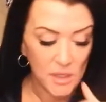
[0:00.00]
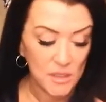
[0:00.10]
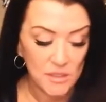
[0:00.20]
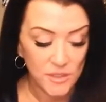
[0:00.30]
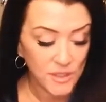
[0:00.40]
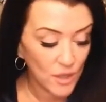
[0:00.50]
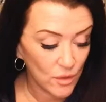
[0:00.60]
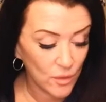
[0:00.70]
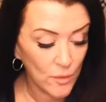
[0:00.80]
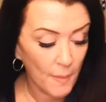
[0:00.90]

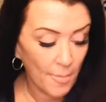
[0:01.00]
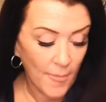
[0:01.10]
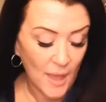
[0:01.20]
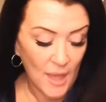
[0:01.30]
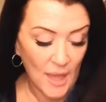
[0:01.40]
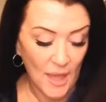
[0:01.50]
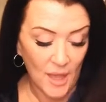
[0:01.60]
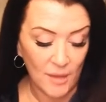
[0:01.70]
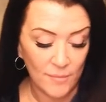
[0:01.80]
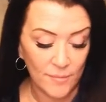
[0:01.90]
So,
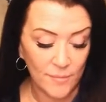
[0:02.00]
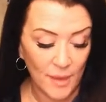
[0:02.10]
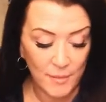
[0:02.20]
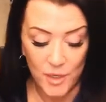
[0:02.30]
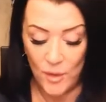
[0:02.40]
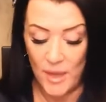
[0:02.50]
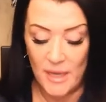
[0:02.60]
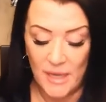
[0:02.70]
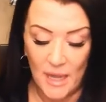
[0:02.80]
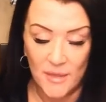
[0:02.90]
I'm going to go ahead
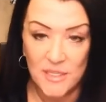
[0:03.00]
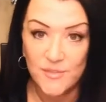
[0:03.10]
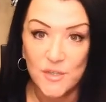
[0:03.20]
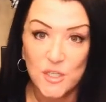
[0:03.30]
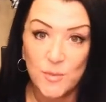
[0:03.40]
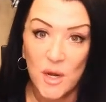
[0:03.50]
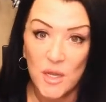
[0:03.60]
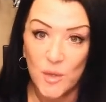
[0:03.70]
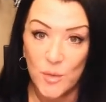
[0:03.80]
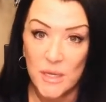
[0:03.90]
and end this first part of
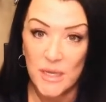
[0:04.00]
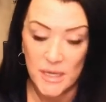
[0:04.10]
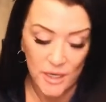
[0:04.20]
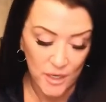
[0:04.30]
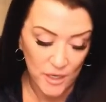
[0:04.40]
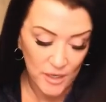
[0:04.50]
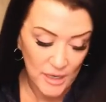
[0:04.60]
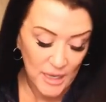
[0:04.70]
the reading here.